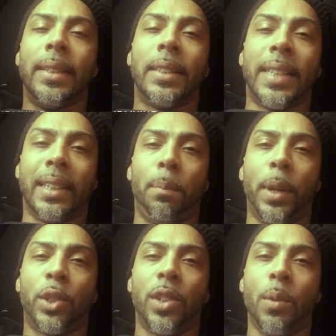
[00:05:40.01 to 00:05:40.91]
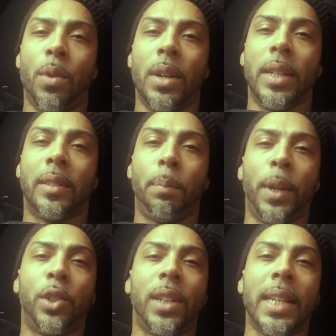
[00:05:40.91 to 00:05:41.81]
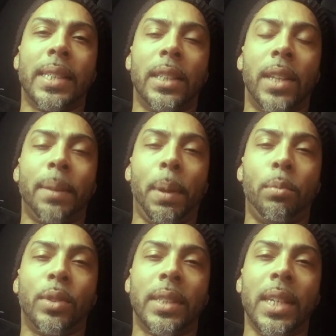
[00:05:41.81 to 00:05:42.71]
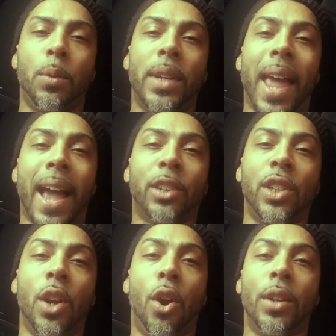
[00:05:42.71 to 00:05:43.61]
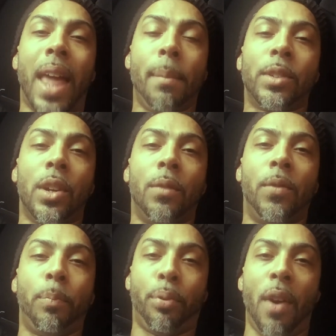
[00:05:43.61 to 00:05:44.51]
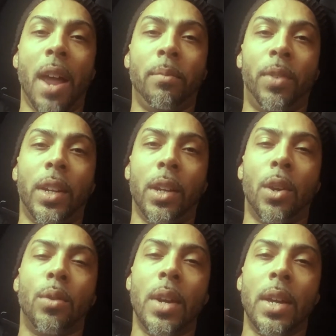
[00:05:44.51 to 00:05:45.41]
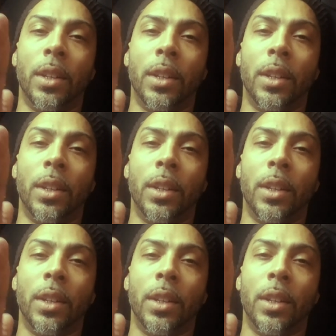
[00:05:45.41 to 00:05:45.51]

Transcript: The second picture they want is the picture that people see when they're actually on Amazon Prime Video.